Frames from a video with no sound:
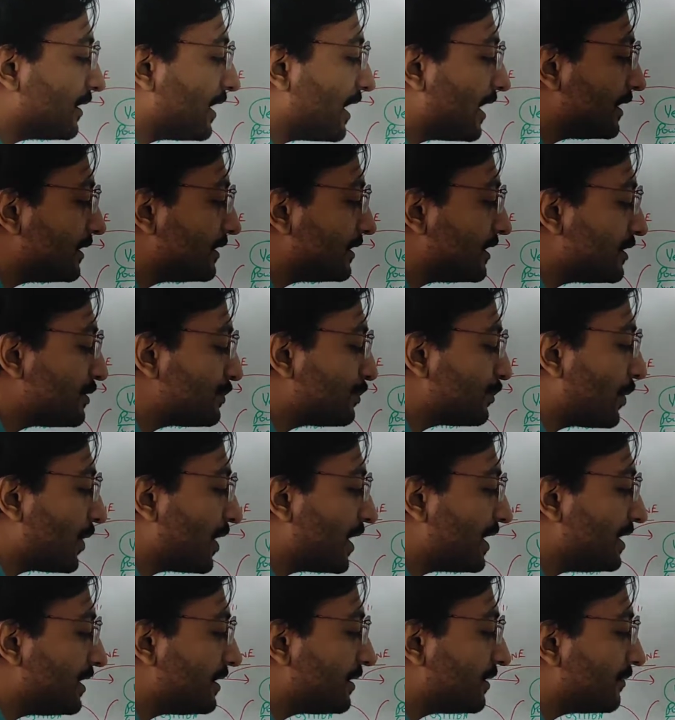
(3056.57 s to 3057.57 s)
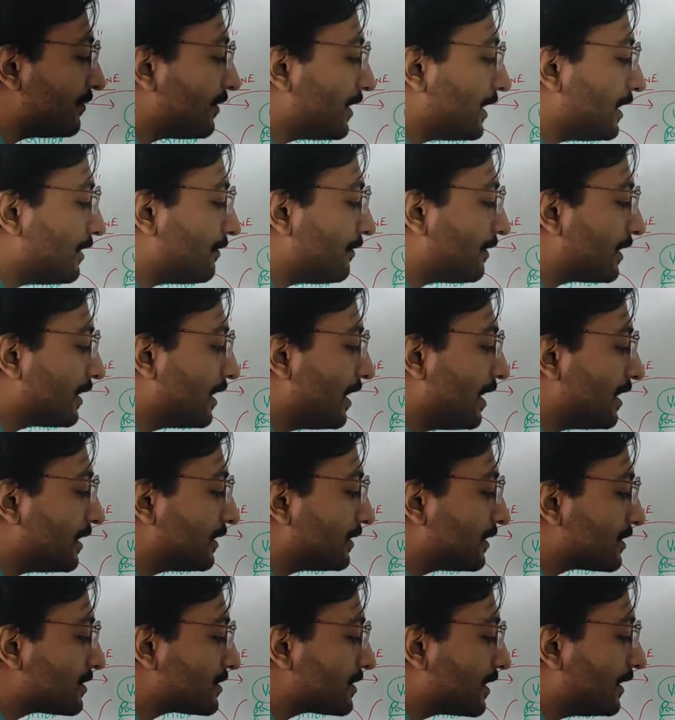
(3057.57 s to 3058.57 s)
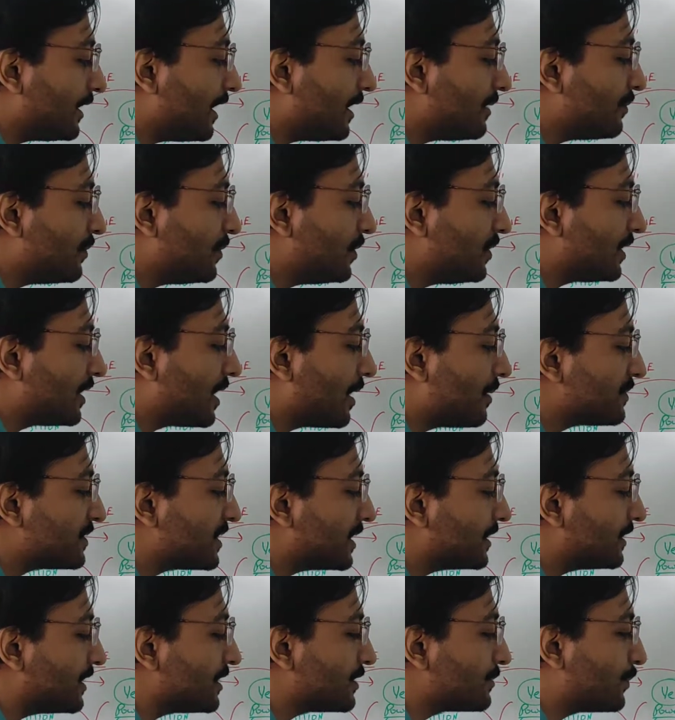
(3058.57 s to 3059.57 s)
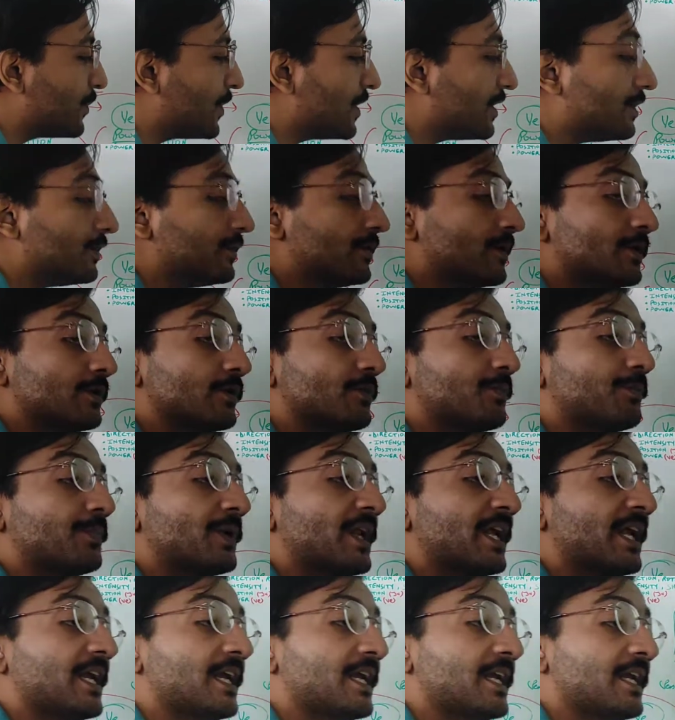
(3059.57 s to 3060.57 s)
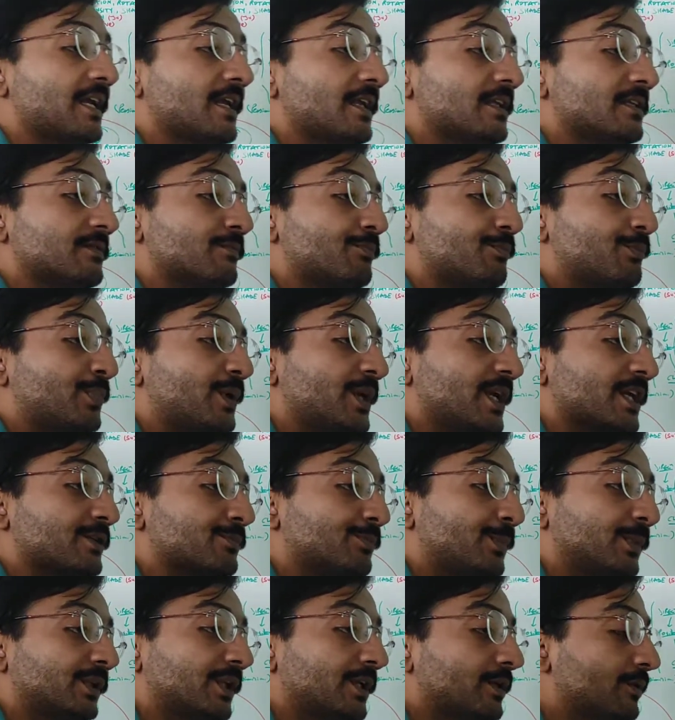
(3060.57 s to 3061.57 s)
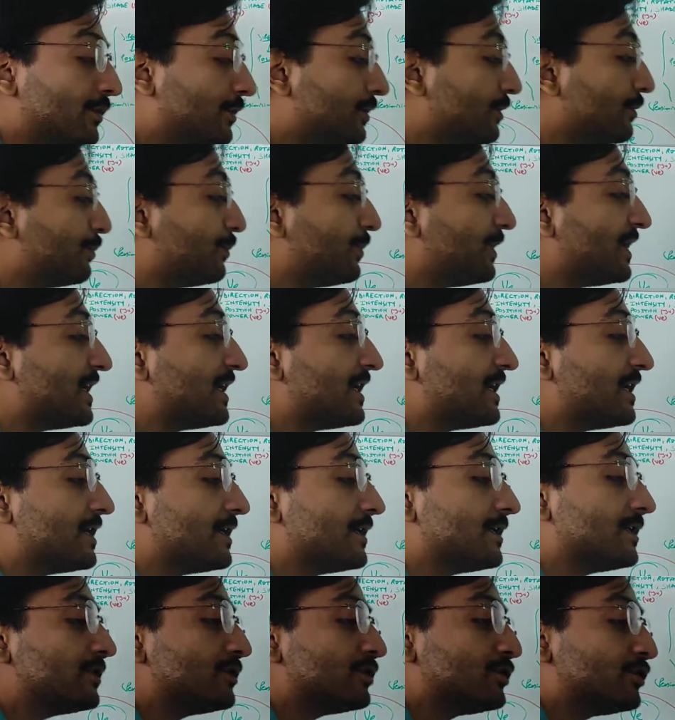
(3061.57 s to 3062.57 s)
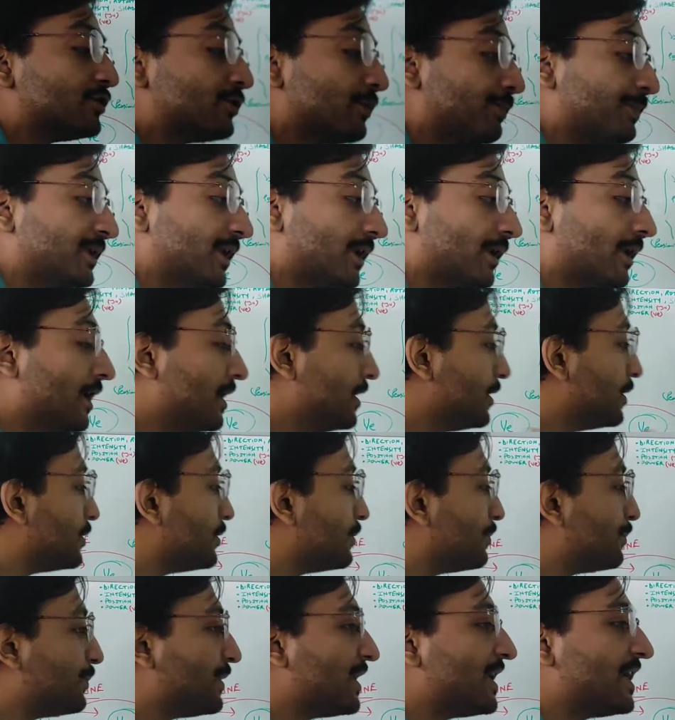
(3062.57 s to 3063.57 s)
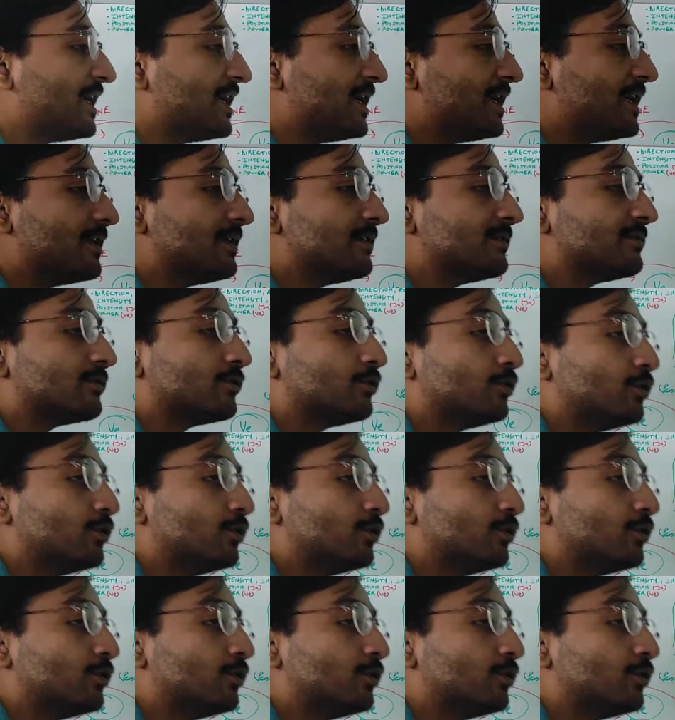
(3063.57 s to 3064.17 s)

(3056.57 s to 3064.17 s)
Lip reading: At this point, whenever the sun and moon comes at this point, you have to praise Brihaspati, you have to praise Jupiter, you have to praise